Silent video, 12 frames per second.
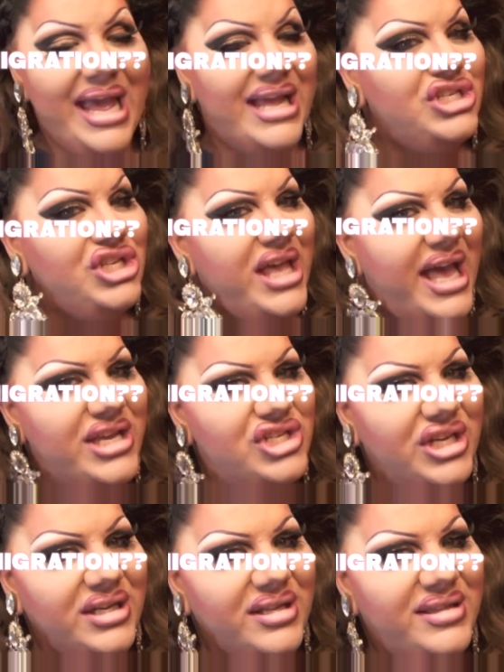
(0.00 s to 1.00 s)

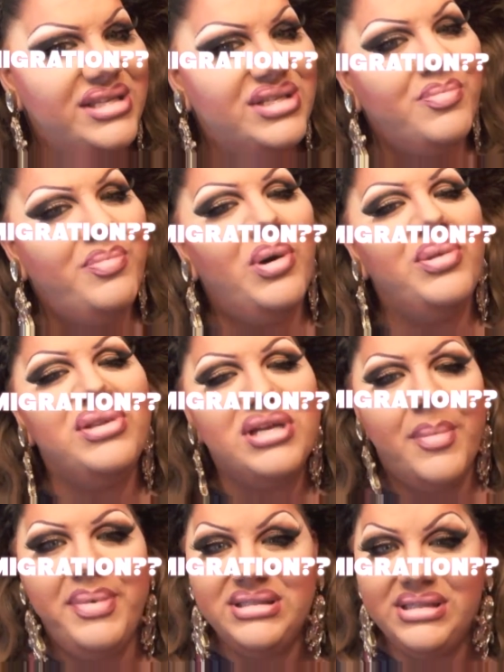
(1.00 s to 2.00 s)
Education, these are both
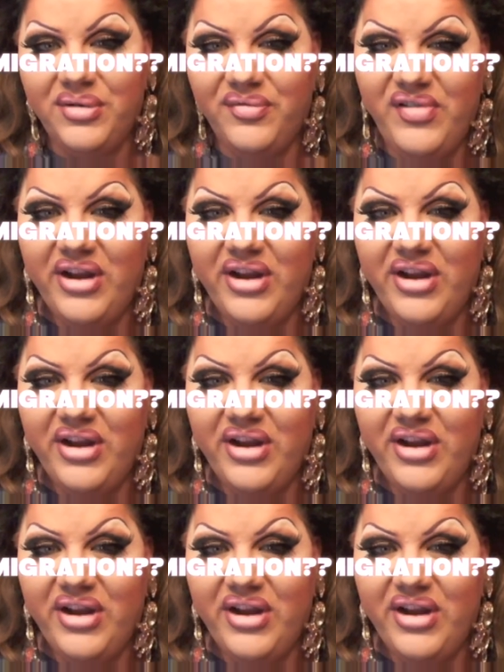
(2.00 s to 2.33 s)
topics that are